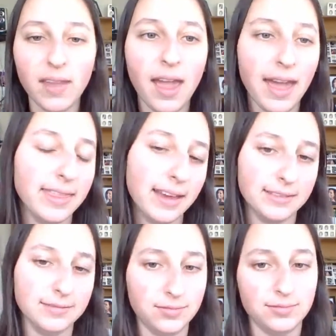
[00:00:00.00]
And
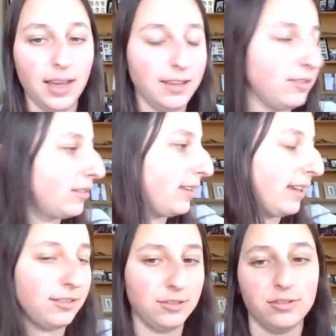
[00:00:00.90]
then as you can see,
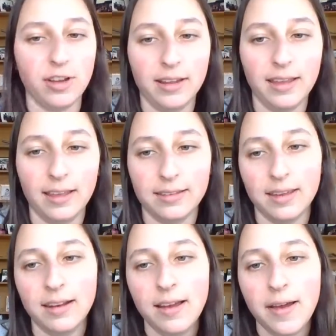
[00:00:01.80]
I just tried to test it.